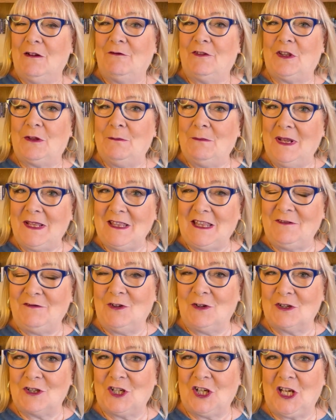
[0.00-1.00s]
for the month of
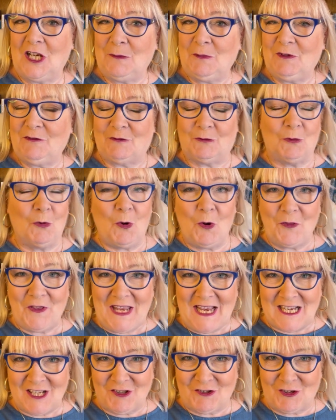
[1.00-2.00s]
October for all
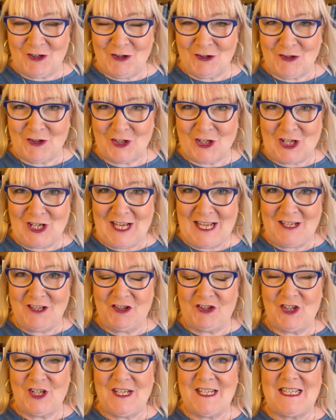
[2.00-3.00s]
the astrological
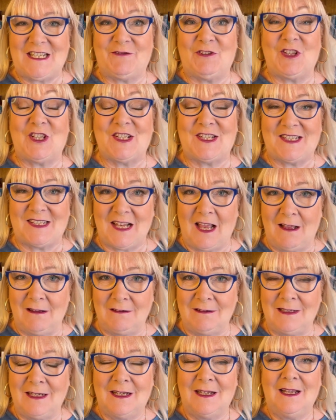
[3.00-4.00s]
energies for the
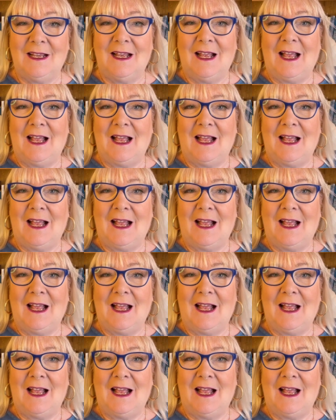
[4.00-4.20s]
sun